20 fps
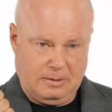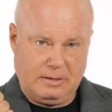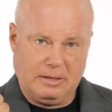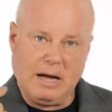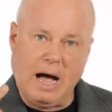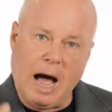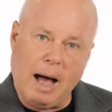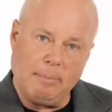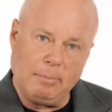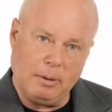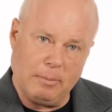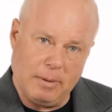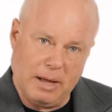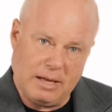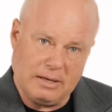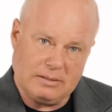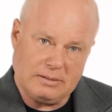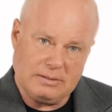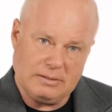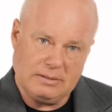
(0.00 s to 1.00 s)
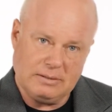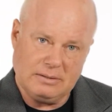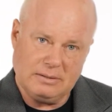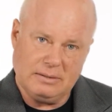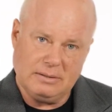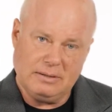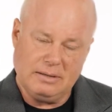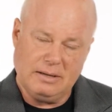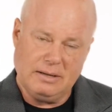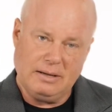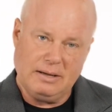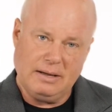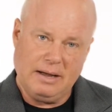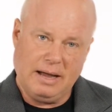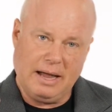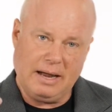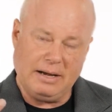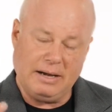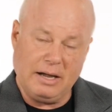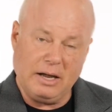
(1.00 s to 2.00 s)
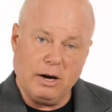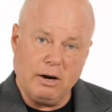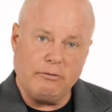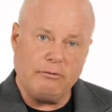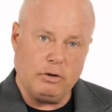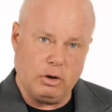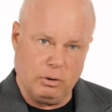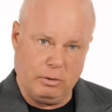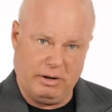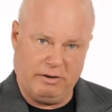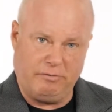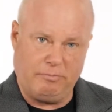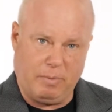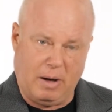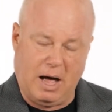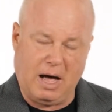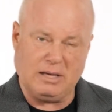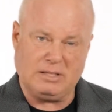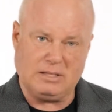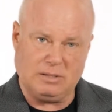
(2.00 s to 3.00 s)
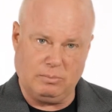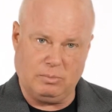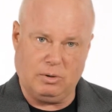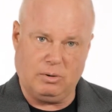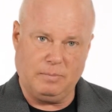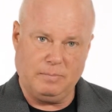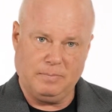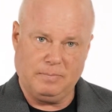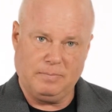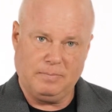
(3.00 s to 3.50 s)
compliment, and interview if possible.